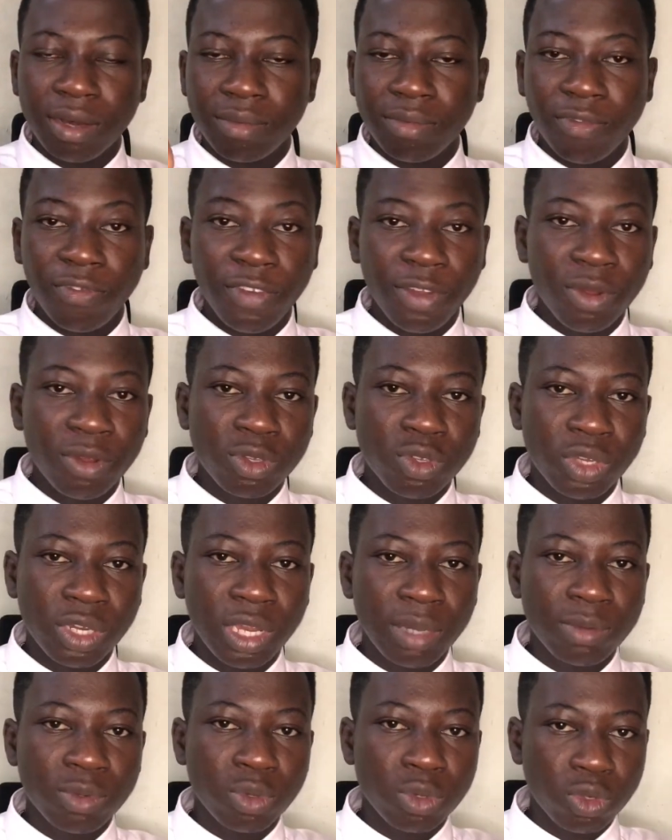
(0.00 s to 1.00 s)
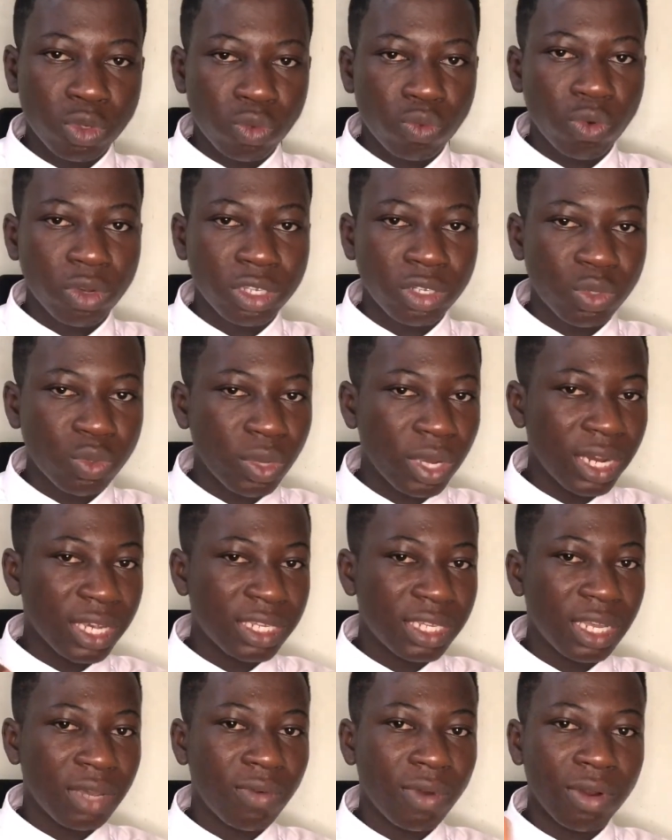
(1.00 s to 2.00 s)
video to them to also watch to
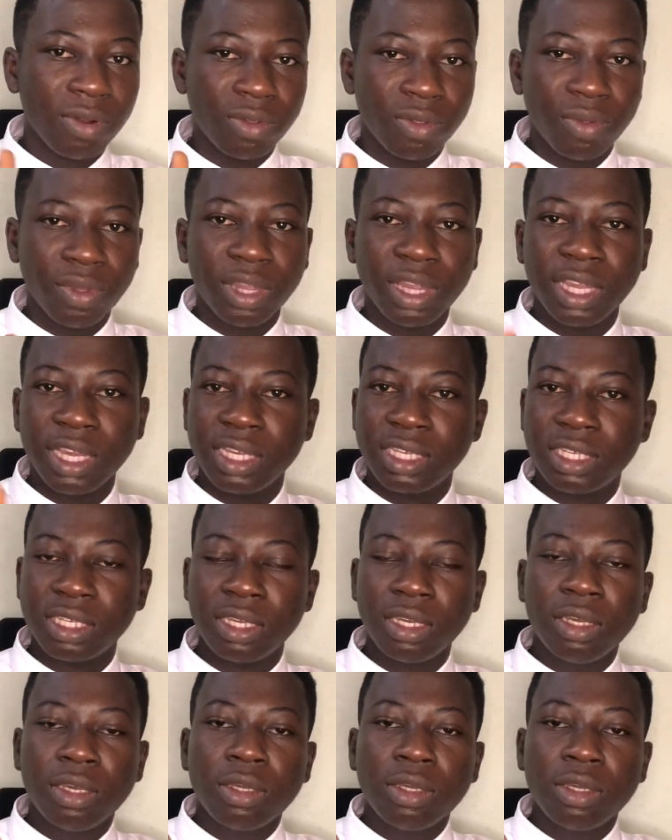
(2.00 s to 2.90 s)
understand one or two things.